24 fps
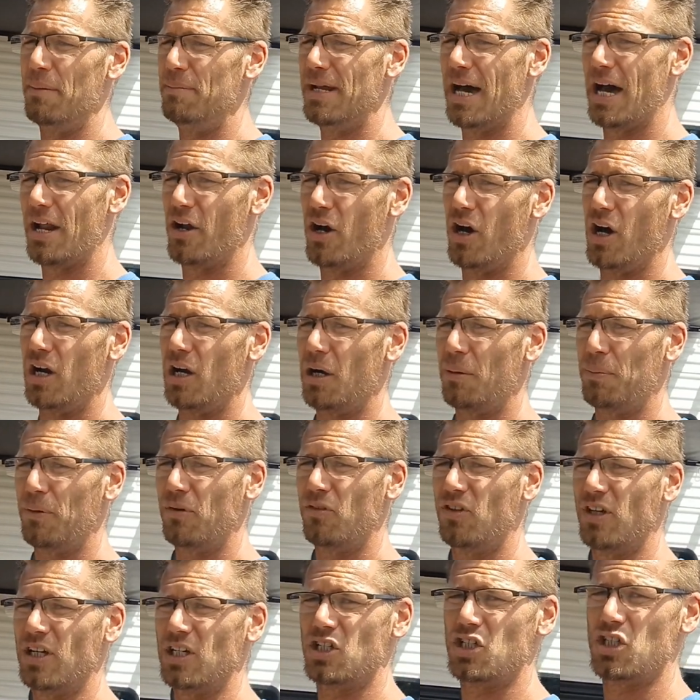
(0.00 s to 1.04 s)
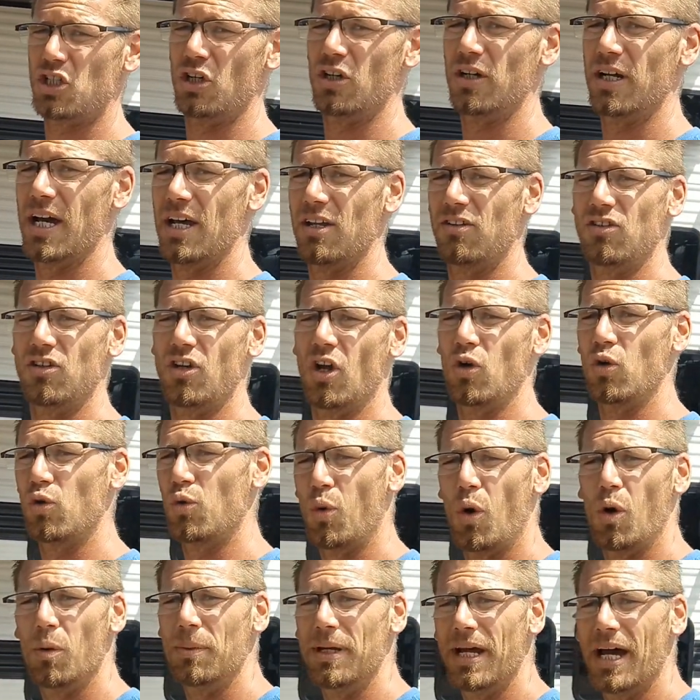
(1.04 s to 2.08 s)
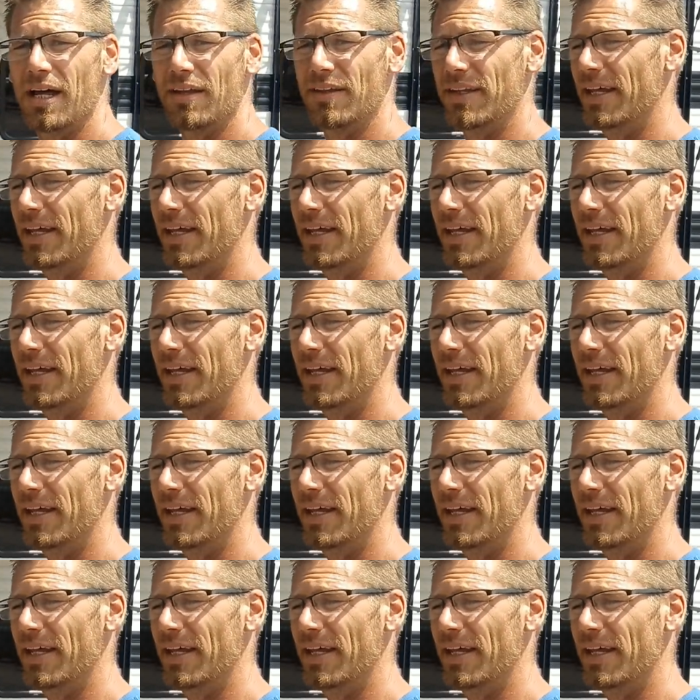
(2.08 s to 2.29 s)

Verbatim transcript: not 100% sure, guys, so don't quote me on